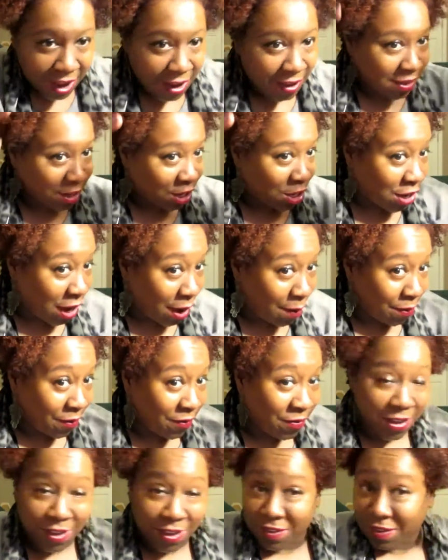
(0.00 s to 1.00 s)
like the shape
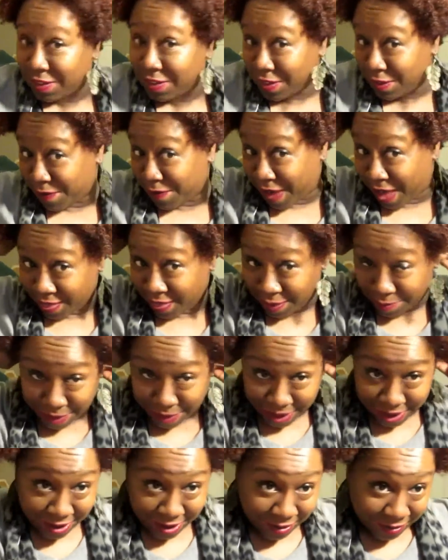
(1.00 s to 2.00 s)
of this and the fact that
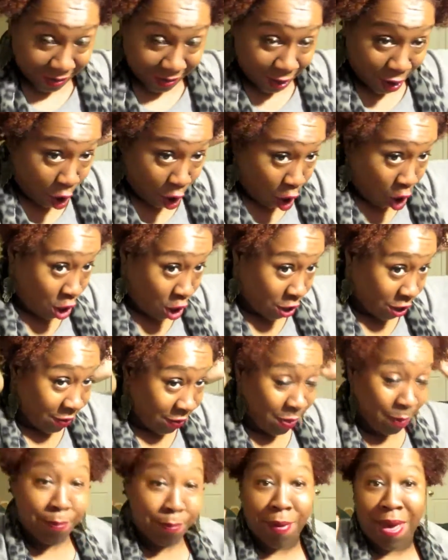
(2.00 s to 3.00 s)
my hair is in a heart
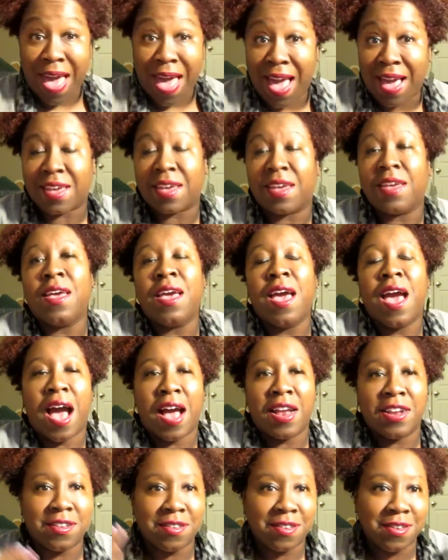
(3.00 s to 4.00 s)
in the back.
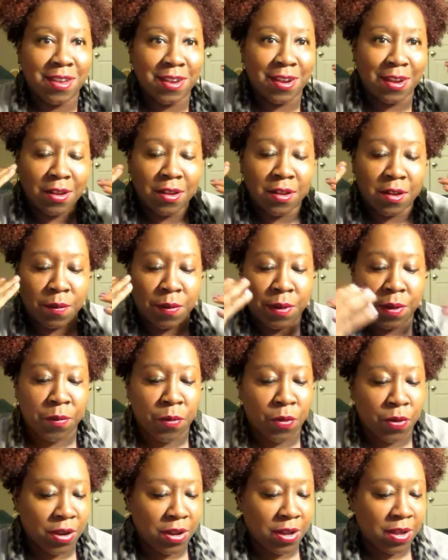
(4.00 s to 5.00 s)
I just need a little bit
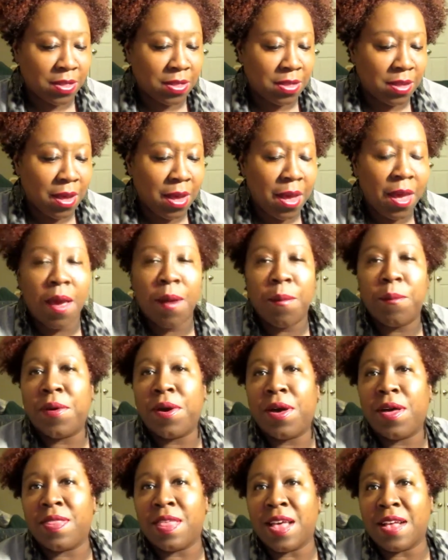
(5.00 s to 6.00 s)
more length.
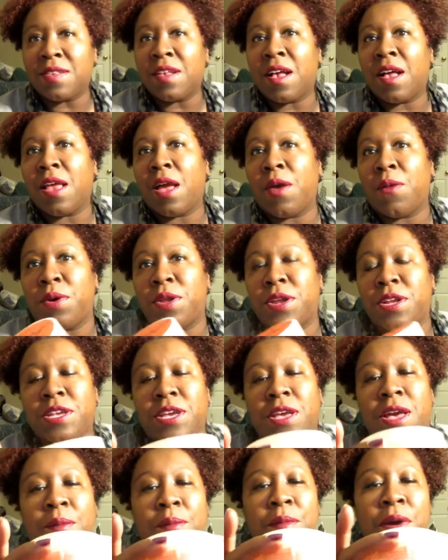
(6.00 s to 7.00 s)
But that's all I wanted
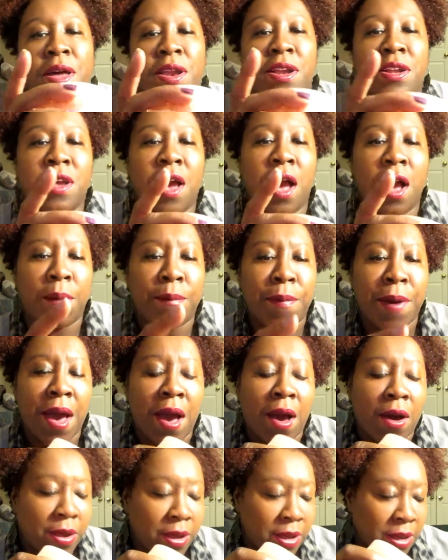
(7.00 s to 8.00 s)
to come on and talk
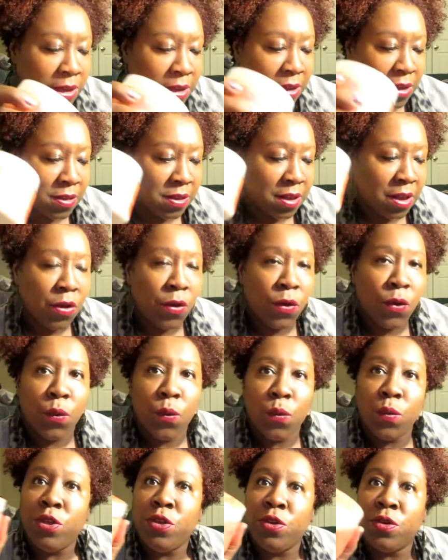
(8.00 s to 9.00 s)
about is
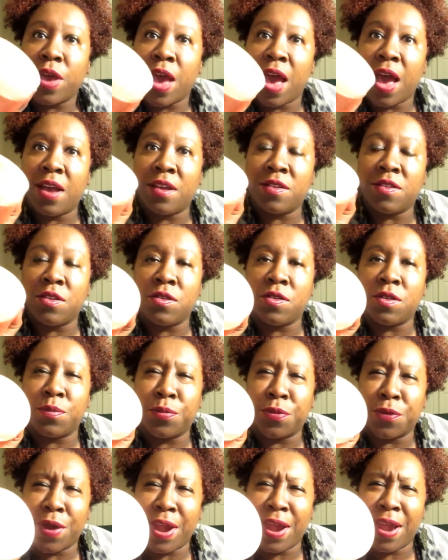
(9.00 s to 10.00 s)
when you guys use a
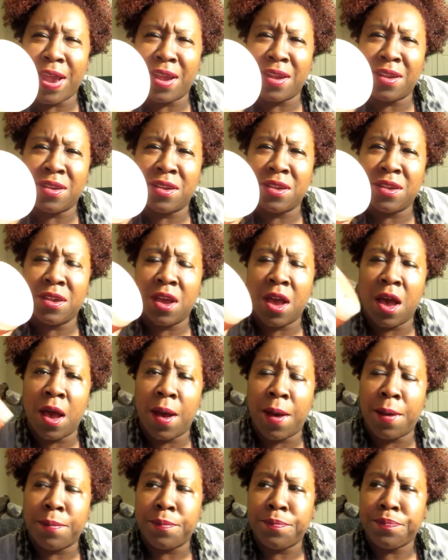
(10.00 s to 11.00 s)
brand,
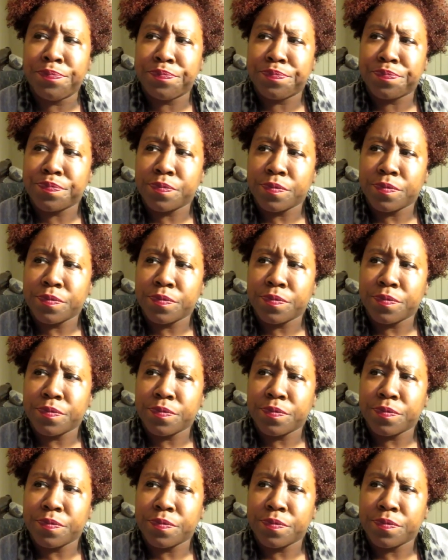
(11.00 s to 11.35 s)
a